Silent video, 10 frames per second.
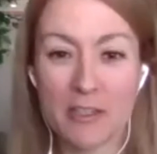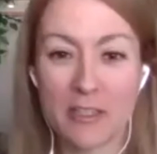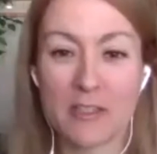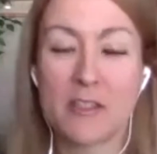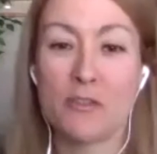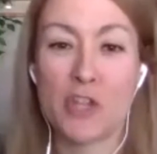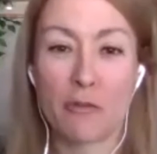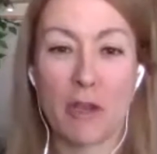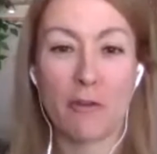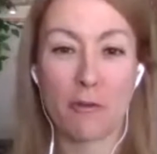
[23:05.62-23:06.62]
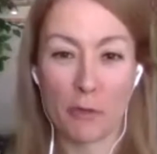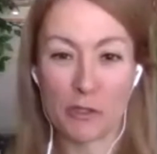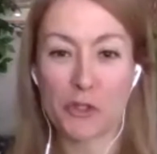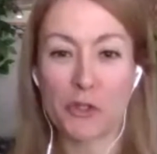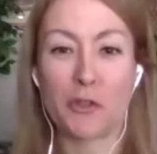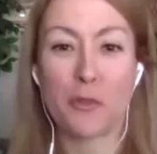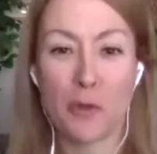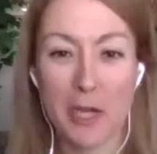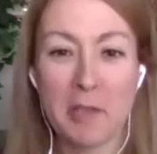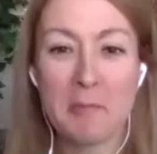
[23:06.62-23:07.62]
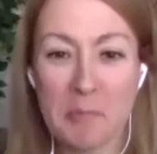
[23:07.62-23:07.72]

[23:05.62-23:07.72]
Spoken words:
6-2 generator, emotional authority.